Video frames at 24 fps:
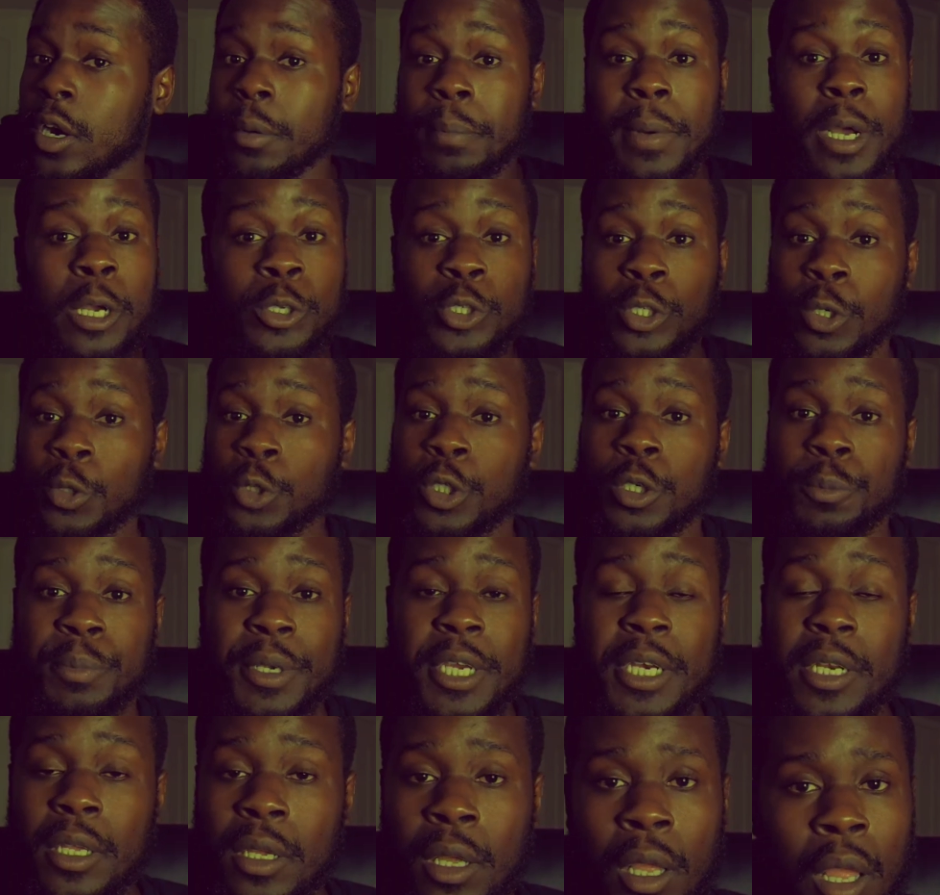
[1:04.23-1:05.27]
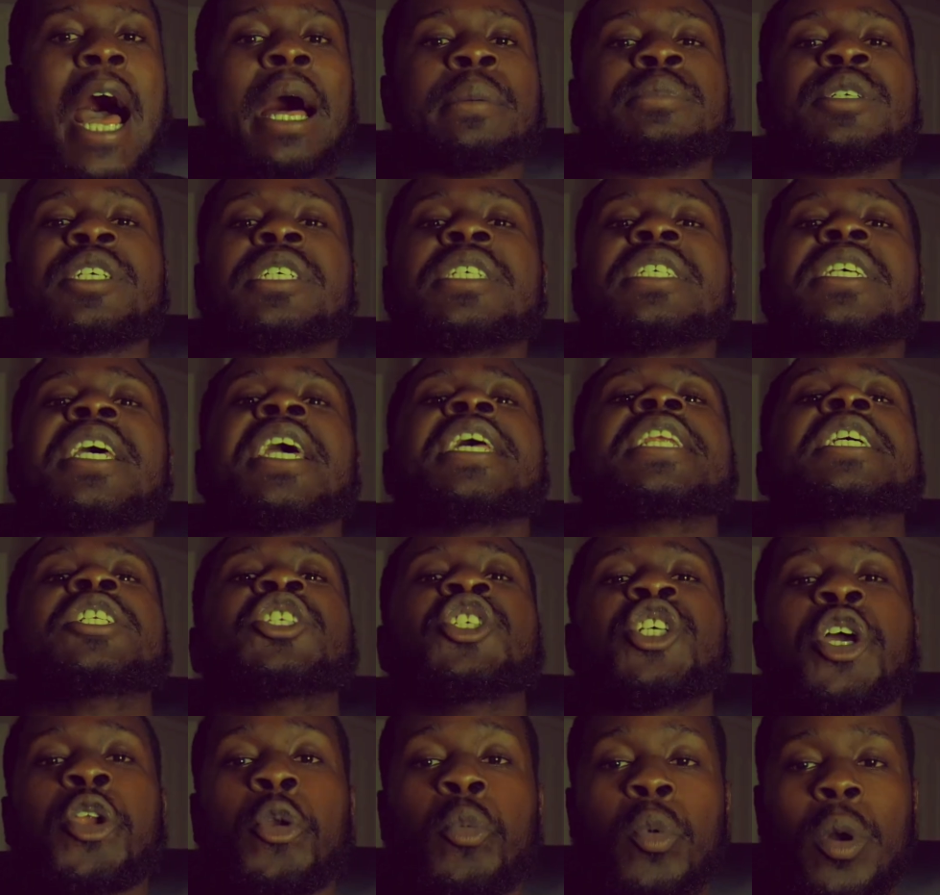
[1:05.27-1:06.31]
about social media. I'm just saying in
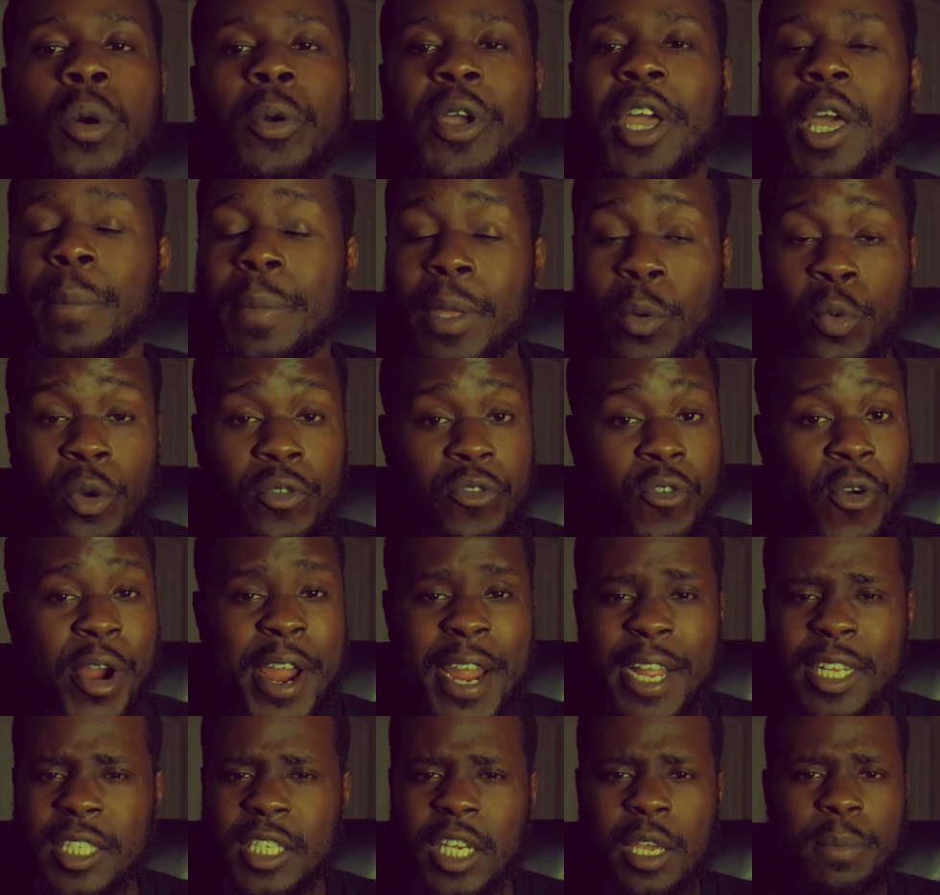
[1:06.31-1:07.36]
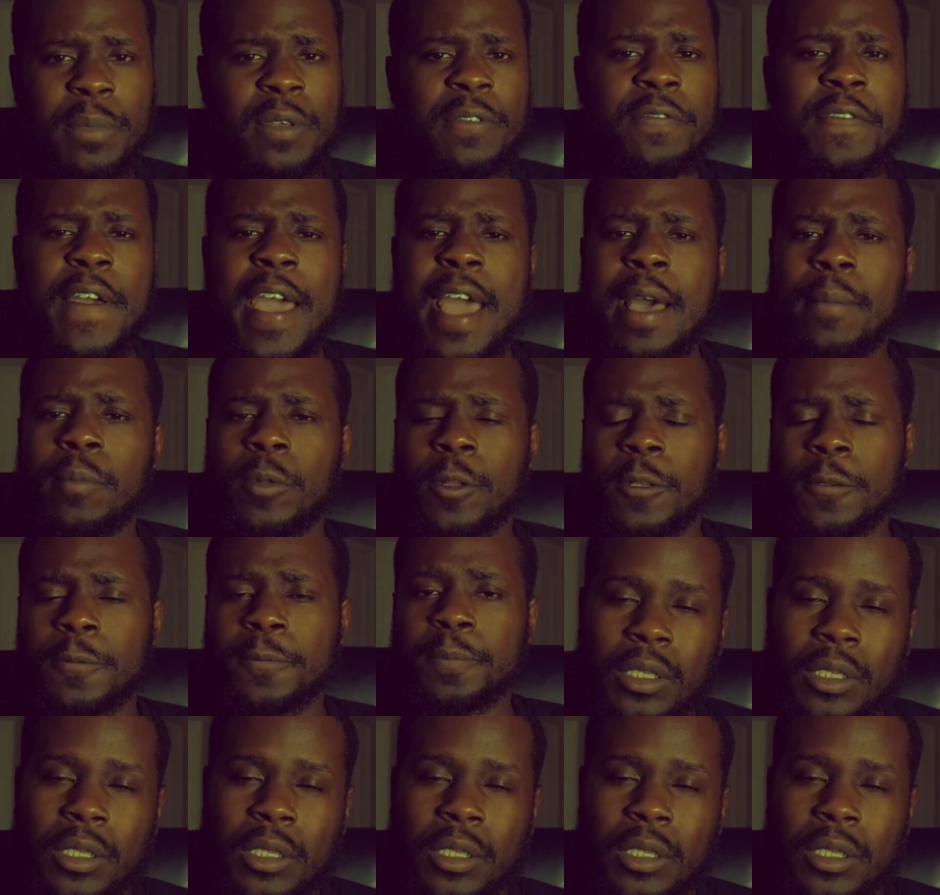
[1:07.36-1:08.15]
general. It could be with friends. It could be family.